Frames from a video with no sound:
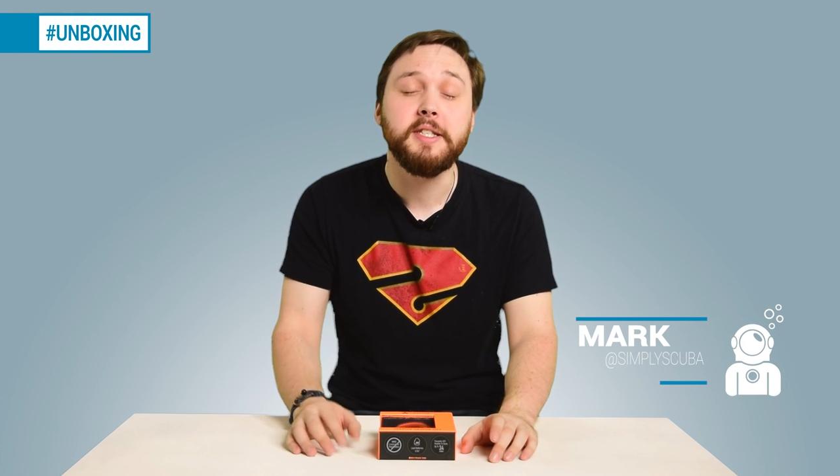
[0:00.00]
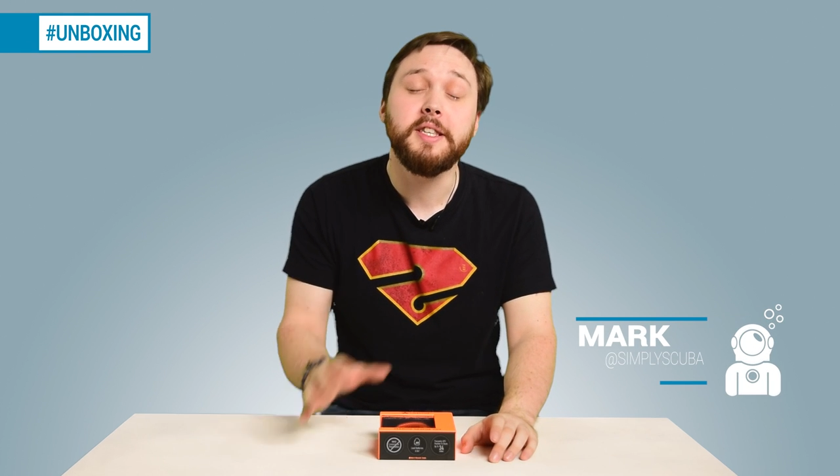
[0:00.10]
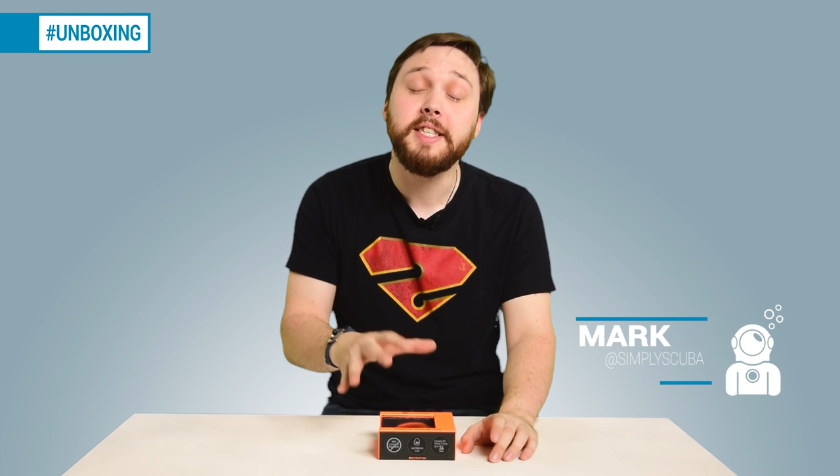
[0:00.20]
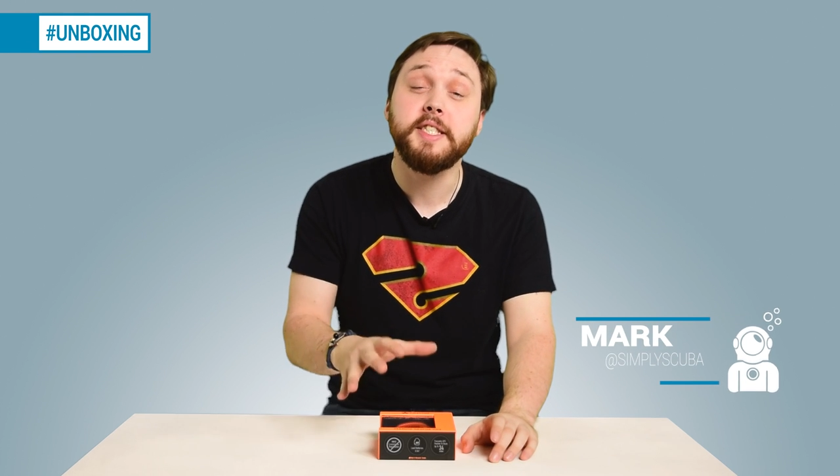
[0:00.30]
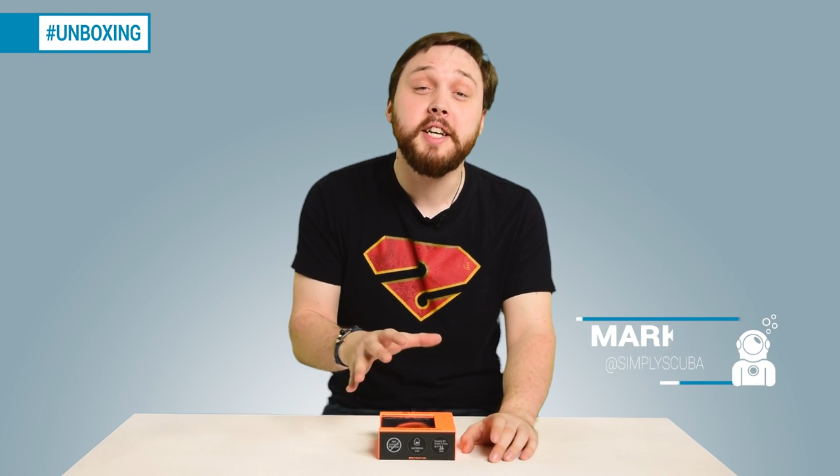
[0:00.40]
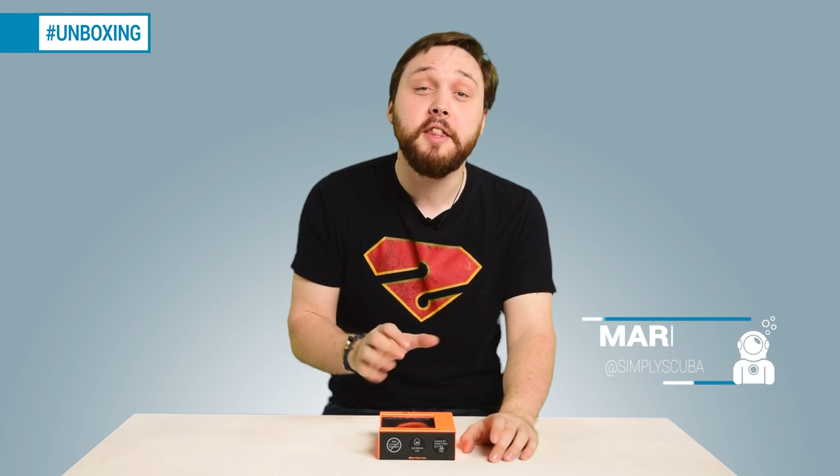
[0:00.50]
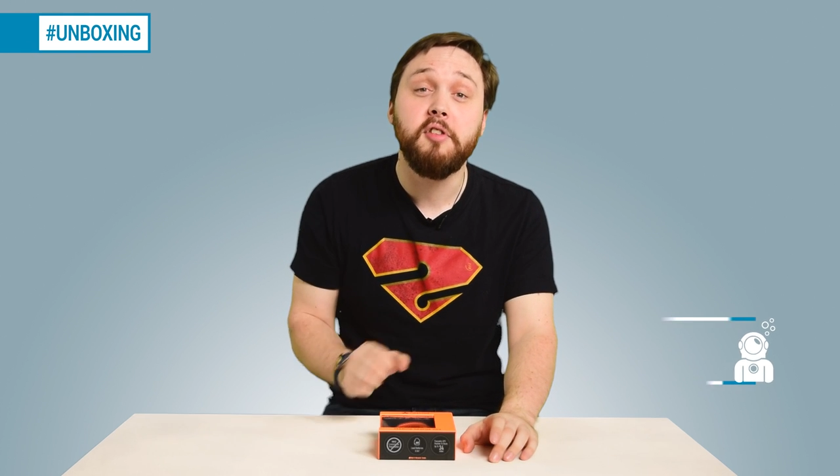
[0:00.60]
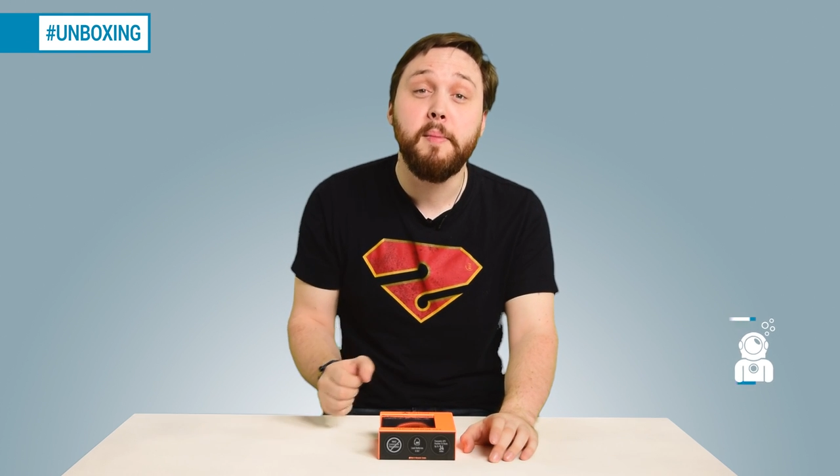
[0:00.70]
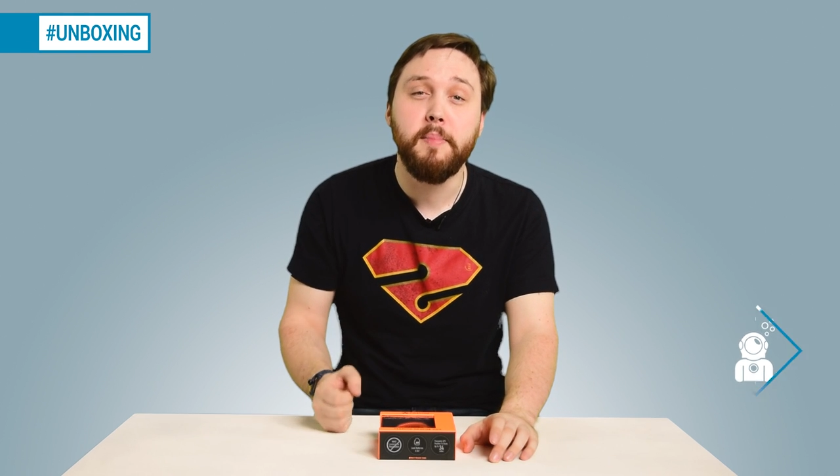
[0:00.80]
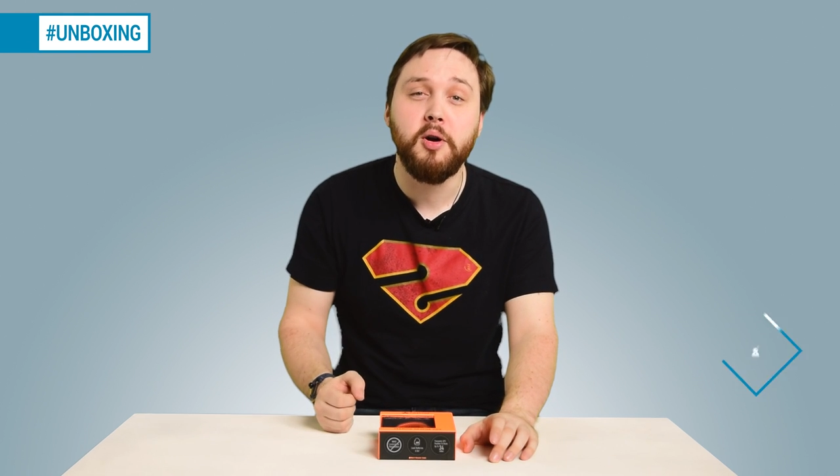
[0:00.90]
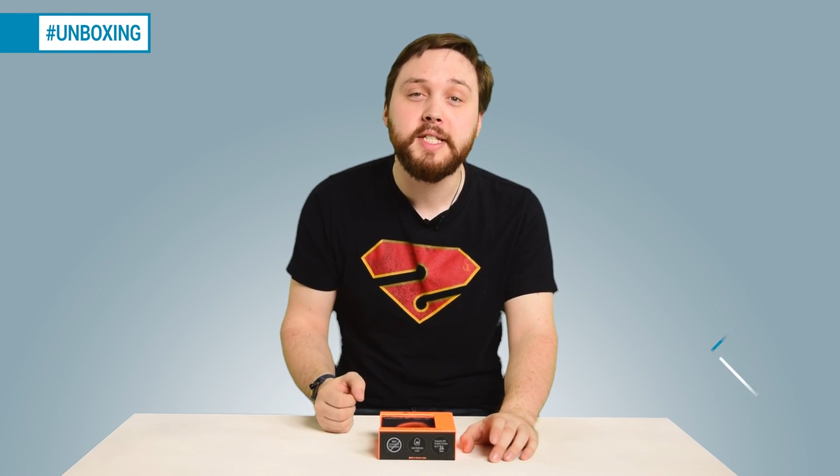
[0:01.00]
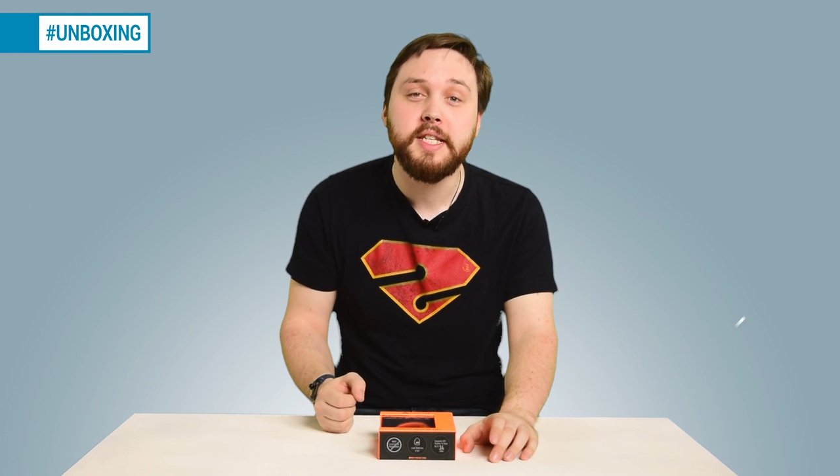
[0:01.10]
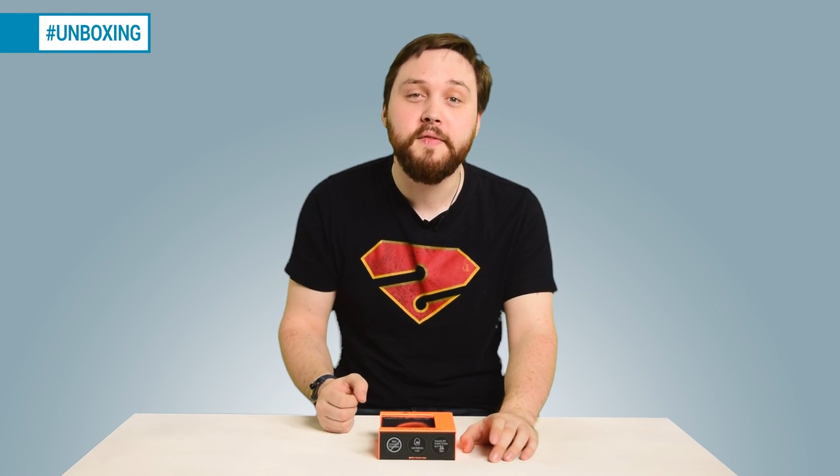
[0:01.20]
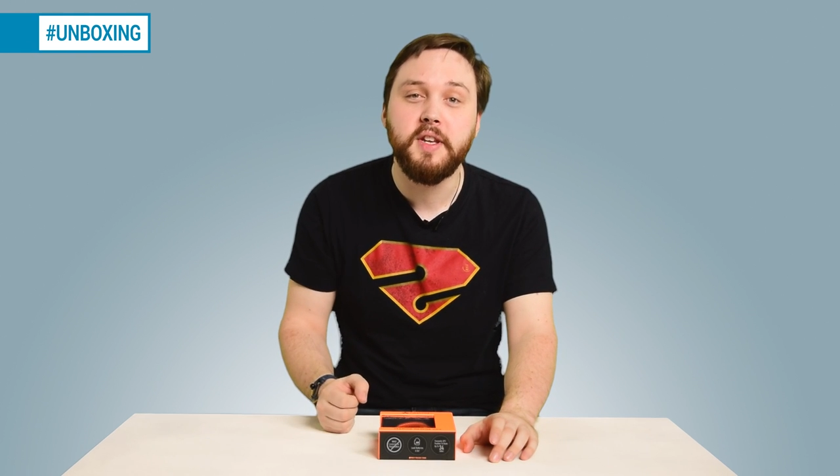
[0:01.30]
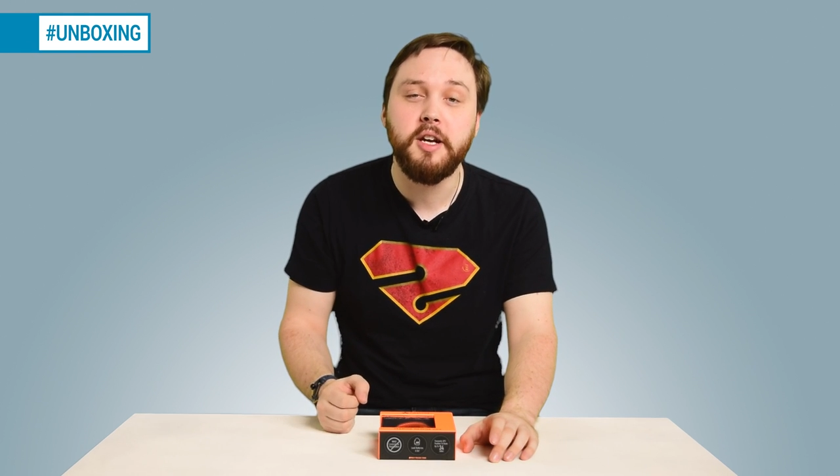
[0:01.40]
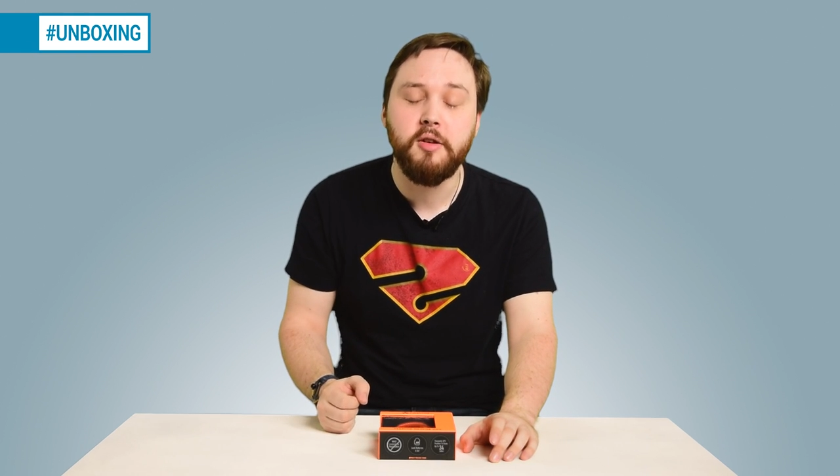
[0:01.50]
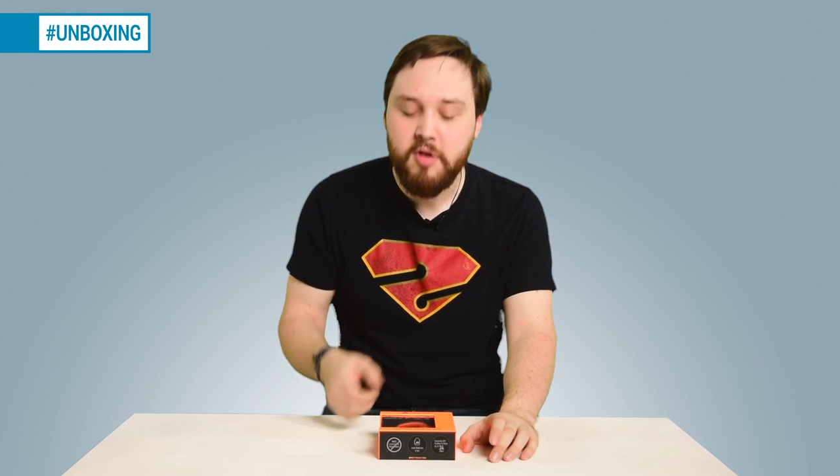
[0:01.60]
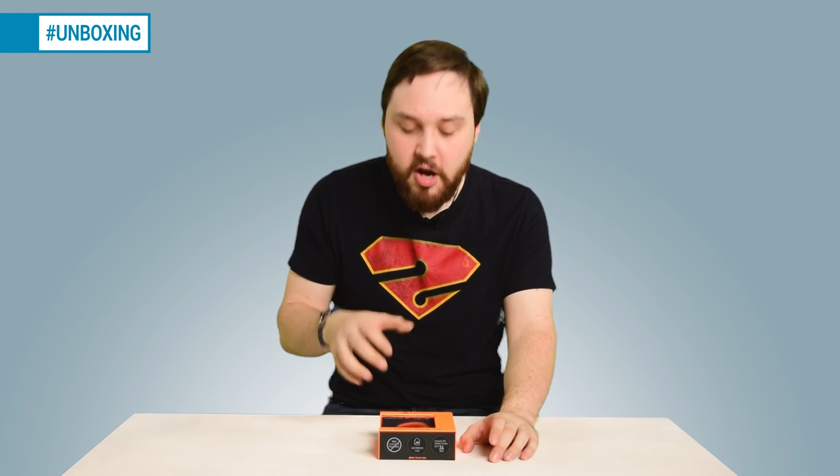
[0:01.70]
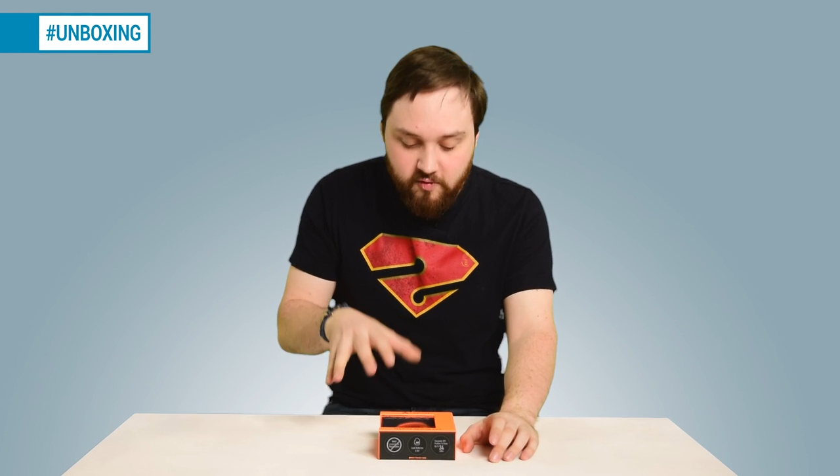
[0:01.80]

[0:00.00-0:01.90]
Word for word: So this is another unboxing video.